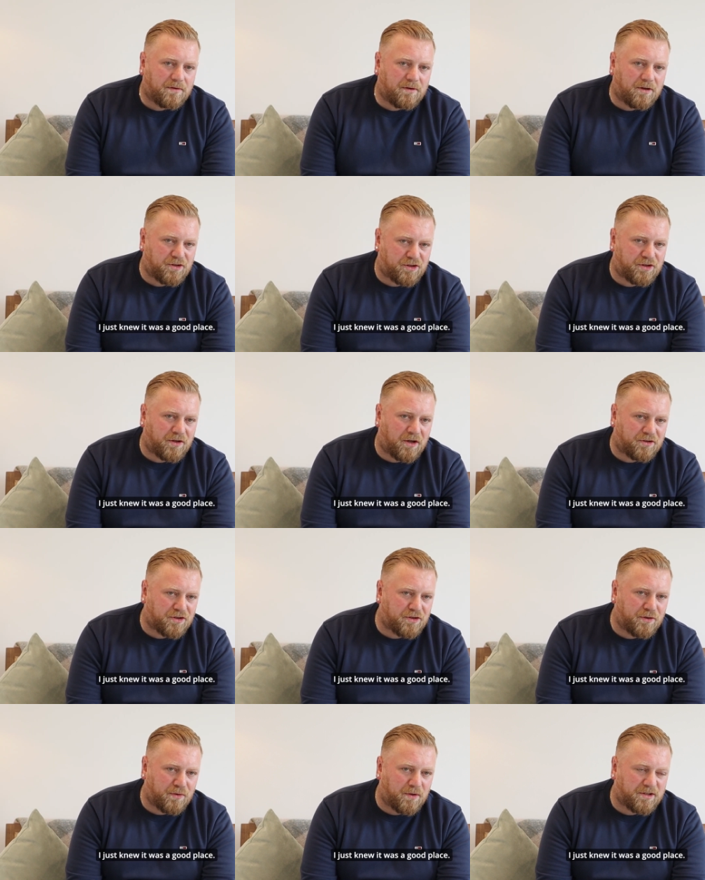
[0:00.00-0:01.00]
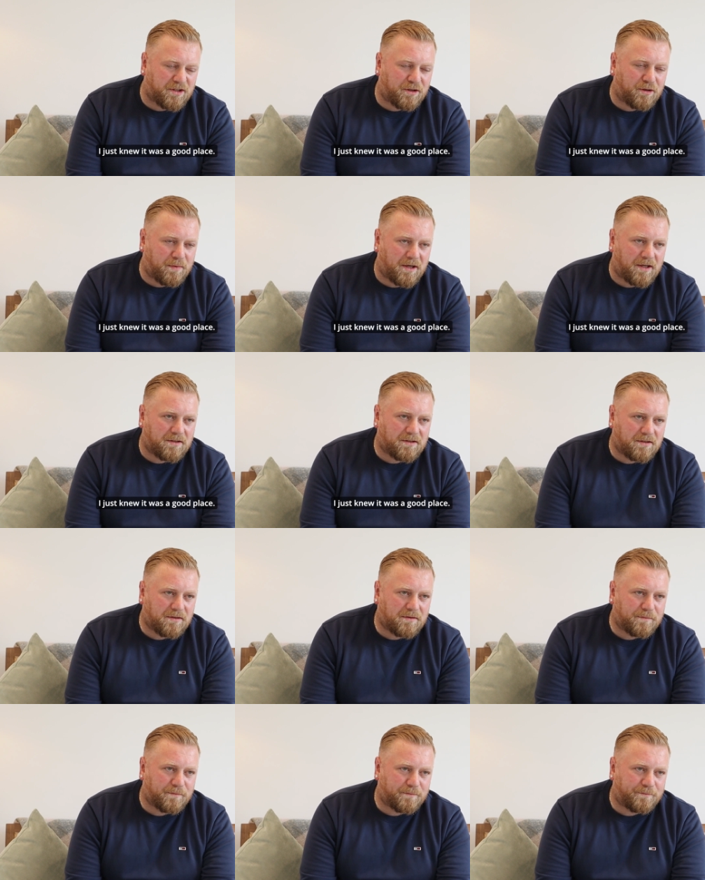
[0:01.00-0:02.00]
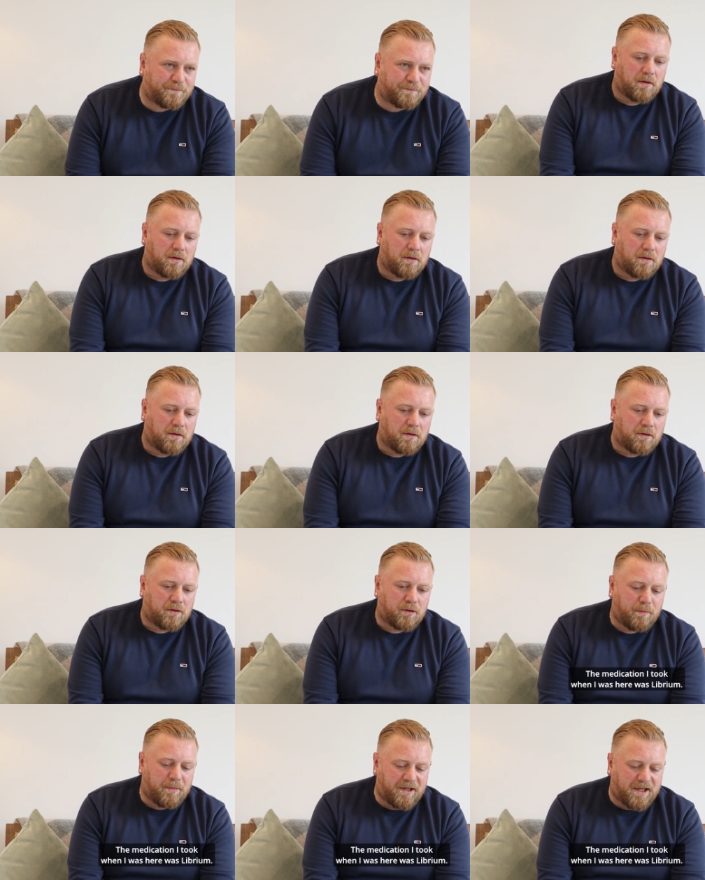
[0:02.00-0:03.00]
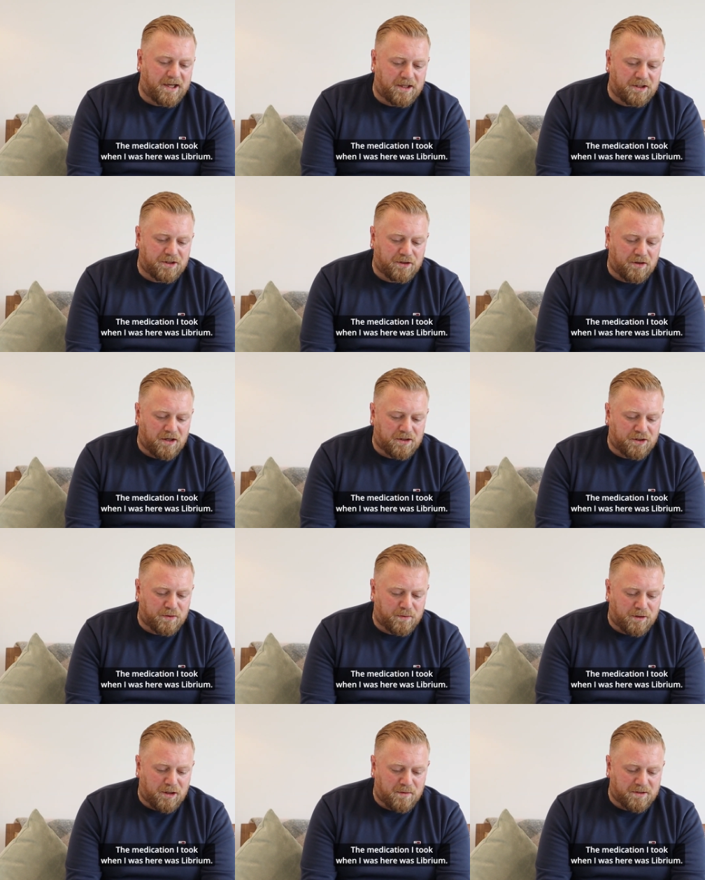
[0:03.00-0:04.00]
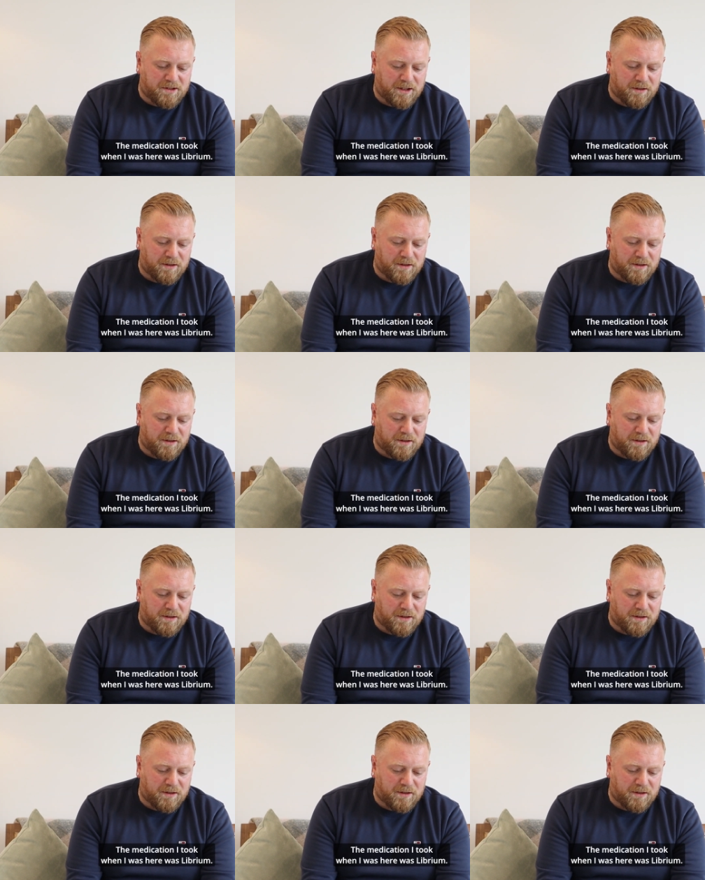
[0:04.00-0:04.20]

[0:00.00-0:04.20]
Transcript: I just, I just knew I was in a good place. The medication that I took when I was